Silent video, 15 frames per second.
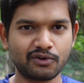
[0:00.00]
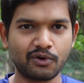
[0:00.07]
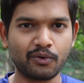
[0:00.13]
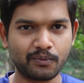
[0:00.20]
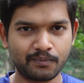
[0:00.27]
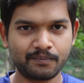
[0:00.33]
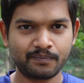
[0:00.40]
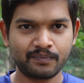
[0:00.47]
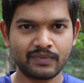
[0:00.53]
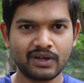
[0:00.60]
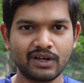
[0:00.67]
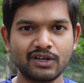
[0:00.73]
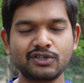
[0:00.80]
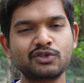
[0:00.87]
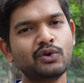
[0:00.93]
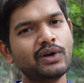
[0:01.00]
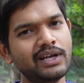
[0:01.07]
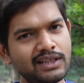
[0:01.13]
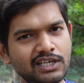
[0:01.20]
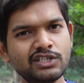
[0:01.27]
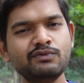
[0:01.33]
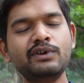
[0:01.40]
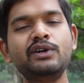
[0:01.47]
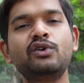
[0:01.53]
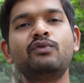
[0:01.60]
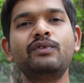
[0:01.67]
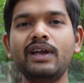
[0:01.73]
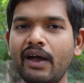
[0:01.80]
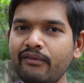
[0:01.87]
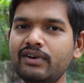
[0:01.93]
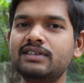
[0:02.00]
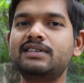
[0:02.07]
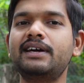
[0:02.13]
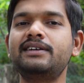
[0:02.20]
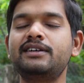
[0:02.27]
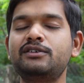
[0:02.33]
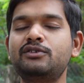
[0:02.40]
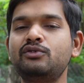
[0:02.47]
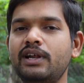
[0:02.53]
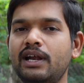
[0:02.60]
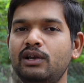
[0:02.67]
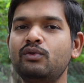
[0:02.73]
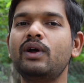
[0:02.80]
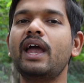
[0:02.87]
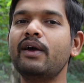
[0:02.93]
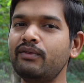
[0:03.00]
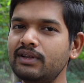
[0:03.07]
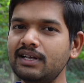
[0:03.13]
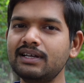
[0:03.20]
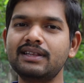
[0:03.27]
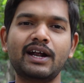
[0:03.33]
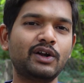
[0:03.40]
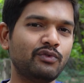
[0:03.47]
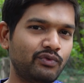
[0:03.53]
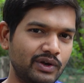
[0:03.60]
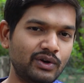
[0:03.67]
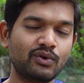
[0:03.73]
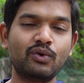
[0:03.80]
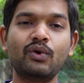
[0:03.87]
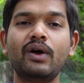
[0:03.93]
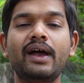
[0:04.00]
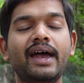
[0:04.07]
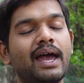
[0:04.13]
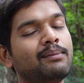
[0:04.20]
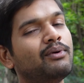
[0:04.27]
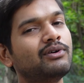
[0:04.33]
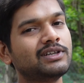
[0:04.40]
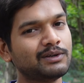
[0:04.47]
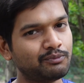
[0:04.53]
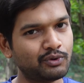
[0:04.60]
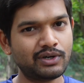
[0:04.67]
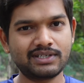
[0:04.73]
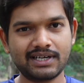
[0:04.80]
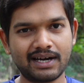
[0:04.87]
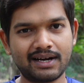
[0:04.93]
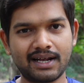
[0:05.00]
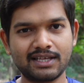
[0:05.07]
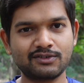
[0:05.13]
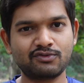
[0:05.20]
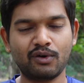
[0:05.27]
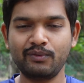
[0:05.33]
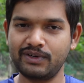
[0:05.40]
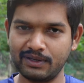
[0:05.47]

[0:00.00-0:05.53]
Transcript: to know. So in this video, we have decided to tell you everything that we know about the Puri Jagannath Swami